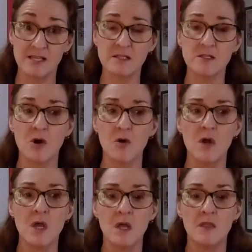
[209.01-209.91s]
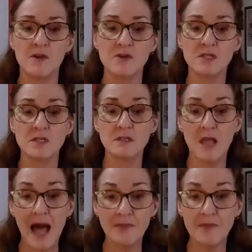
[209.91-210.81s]
So there's a
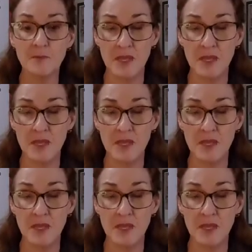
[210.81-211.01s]
lot that